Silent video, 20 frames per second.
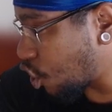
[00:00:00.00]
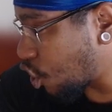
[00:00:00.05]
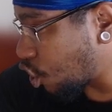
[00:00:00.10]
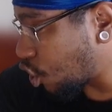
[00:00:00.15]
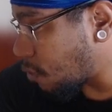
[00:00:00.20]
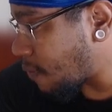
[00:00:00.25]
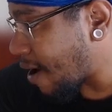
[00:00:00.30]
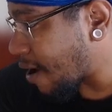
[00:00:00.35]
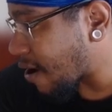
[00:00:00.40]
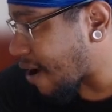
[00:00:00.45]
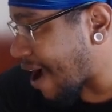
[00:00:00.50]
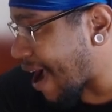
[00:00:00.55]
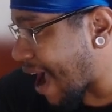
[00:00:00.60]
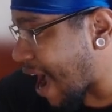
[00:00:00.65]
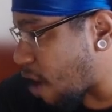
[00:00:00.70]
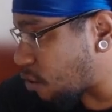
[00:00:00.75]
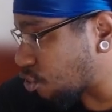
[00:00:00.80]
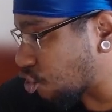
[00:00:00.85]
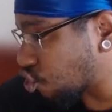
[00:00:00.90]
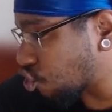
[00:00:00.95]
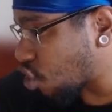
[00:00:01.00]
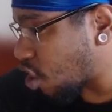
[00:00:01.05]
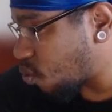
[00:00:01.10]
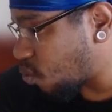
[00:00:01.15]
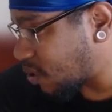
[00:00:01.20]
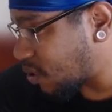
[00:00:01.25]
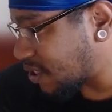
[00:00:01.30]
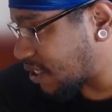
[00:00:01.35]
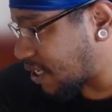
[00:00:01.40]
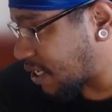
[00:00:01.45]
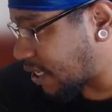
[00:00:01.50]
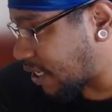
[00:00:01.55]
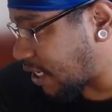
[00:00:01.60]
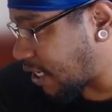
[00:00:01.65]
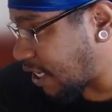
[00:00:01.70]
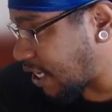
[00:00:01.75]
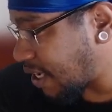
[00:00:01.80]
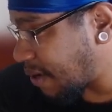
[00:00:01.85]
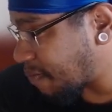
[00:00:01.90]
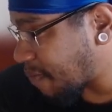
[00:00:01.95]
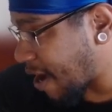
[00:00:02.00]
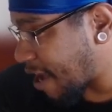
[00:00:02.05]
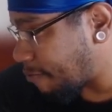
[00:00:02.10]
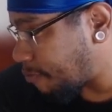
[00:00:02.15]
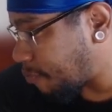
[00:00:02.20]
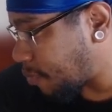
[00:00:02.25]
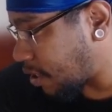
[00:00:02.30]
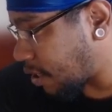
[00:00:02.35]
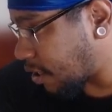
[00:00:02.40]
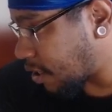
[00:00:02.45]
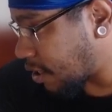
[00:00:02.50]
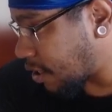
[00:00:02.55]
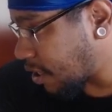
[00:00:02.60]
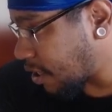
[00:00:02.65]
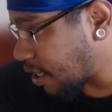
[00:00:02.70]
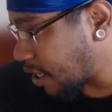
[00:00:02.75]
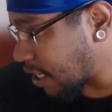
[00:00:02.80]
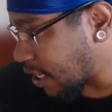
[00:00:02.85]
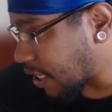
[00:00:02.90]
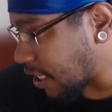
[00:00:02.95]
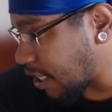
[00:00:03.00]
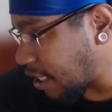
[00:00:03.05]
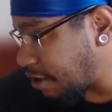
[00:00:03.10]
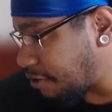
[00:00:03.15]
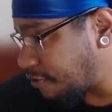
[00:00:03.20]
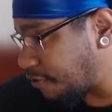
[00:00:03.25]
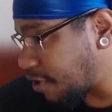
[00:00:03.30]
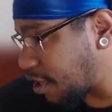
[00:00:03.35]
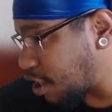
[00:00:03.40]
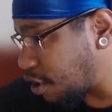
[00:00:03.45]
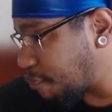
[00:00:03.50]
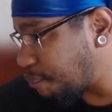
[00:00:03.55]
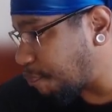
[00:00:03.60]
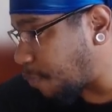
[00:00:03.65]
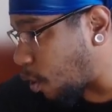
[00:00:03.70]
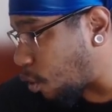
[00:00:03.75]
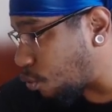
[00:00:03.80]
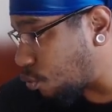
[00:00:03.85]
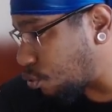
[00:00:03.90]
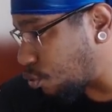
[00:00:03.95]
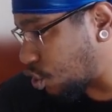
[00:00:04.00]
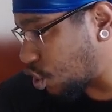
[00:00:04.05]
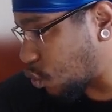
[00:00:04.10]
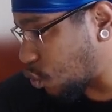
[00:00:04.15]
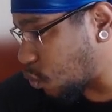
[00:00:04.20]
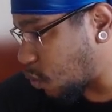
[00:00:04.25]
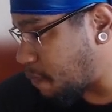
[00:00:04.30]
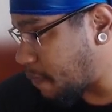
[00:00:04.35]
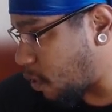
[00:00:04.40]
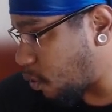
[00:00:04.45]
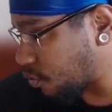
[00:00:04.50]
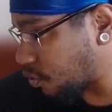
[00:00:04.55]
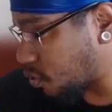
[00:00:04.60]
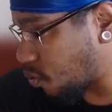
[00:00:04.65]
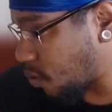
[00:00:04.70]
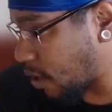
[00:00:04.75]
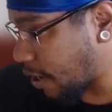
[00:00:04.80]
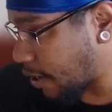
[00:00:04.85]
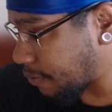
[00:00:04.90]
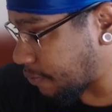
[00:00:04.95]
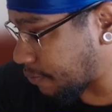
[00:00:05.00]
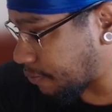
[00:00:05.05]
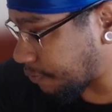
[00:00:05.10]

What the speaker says: no matter how strong one's ki might be, even bones would melt away.